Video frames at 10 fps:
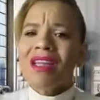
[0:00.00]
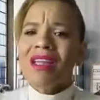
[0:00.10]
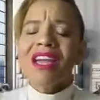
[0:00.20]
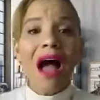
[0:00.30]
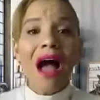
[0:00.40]

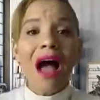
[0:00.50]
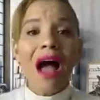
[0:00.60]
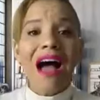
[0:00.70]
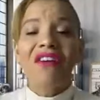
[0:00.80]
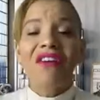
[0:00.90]
If you
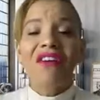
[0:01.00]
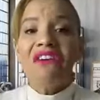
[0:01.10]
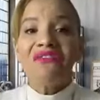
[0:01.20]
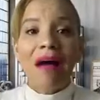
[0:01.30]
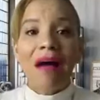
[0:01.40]
have
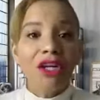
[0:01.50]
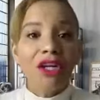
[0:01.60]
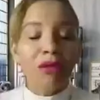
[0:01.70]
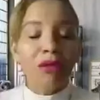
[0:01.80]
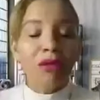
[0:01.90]
a family
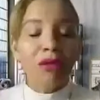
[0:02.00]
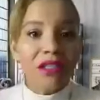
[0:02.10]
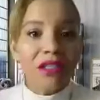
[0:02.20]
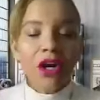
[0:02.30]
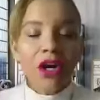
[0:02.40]

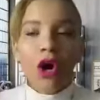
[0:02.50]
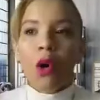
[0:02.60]
emergency